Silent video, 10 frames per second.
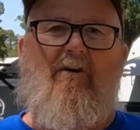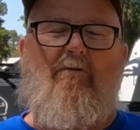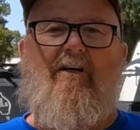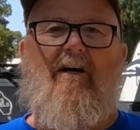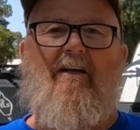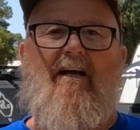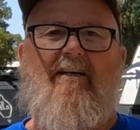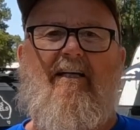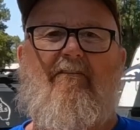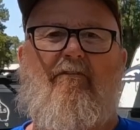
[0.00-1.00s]
We've got no
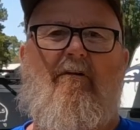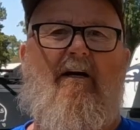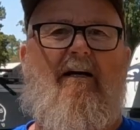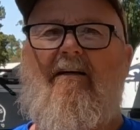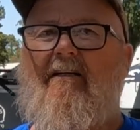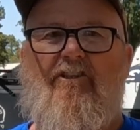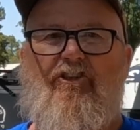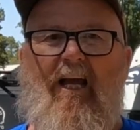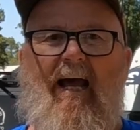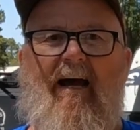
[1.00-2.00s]
need for a
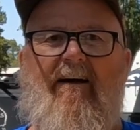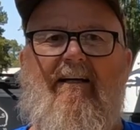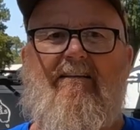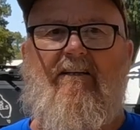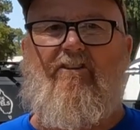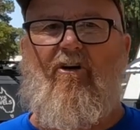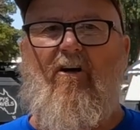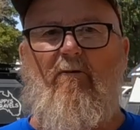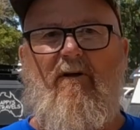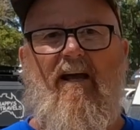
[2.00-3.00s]
shower and a
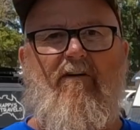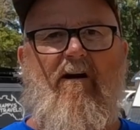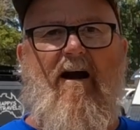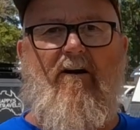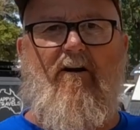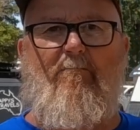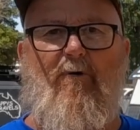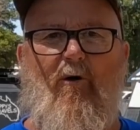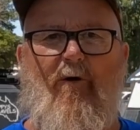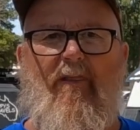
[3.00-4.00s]
toilet. We have our own on
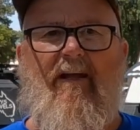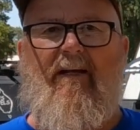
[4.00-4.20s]
board.